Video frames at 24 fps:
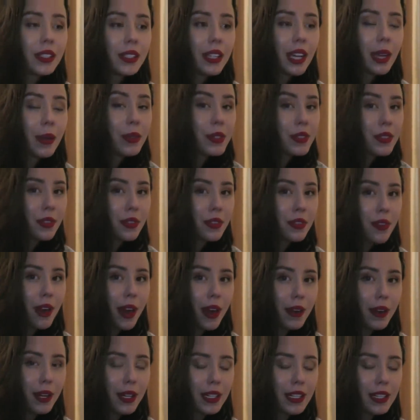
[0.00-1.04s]
I want to
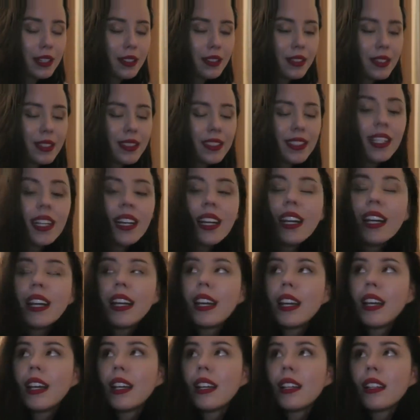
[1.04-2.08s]
cry right now.
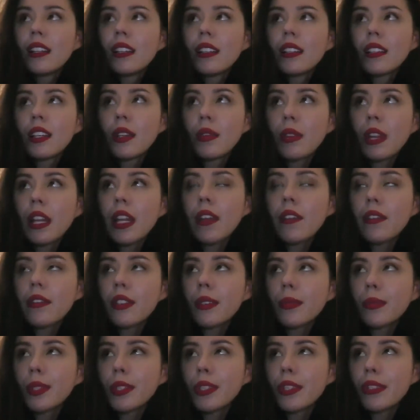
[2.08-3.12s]
They will have
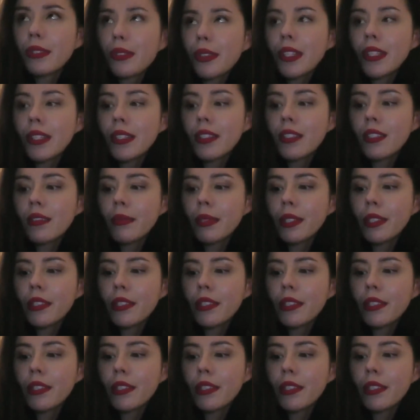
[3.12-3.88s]
someone to assist me